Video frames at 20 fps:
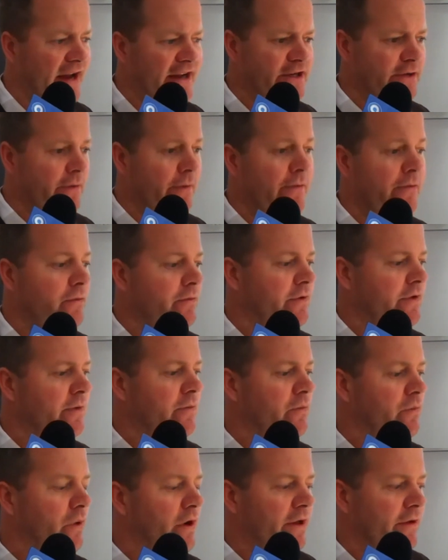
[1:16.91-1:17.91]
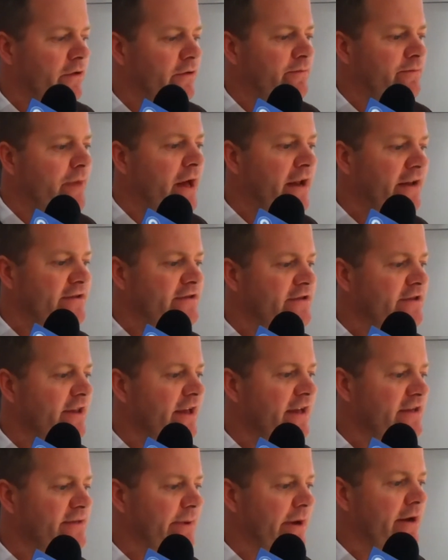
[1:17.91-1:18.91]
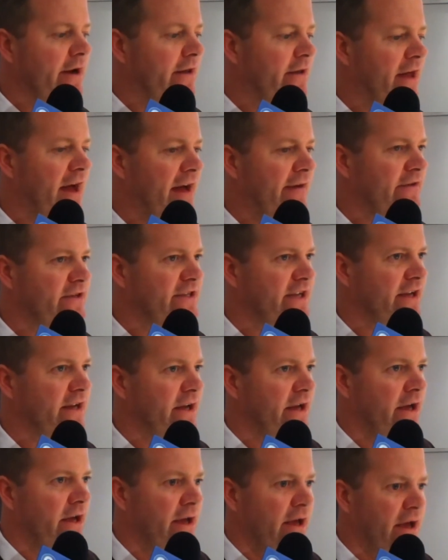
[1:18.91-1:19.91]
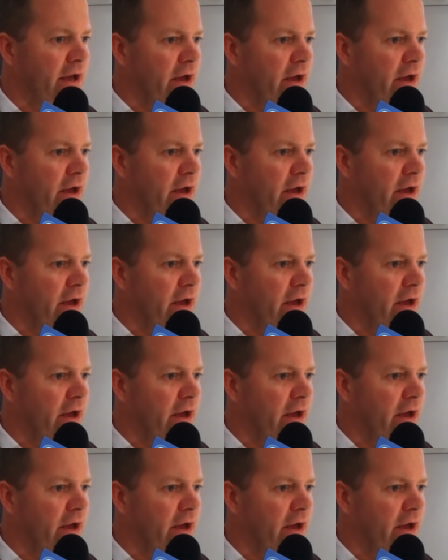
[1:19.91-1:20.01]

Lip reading: And actually, one of the best things about OnLive is that